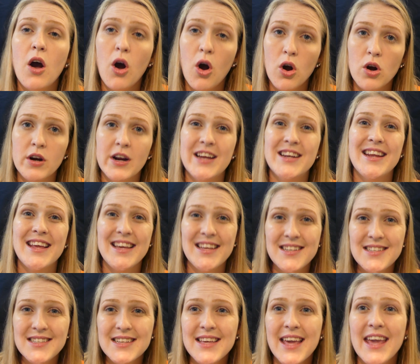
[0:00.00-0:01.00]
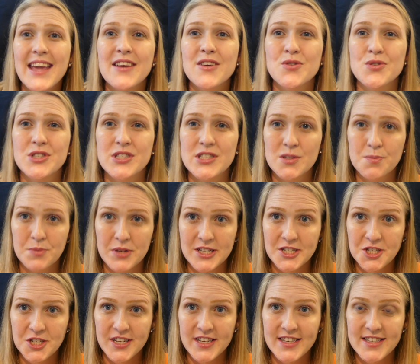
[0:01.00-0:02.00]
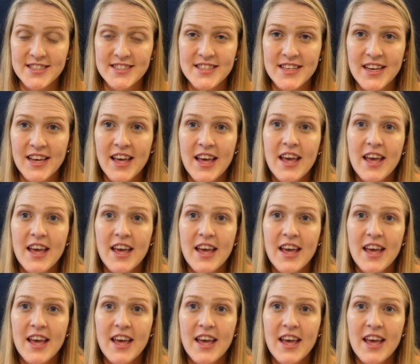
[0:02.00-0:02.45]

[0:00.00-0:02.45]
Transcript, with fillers: are an indicator species.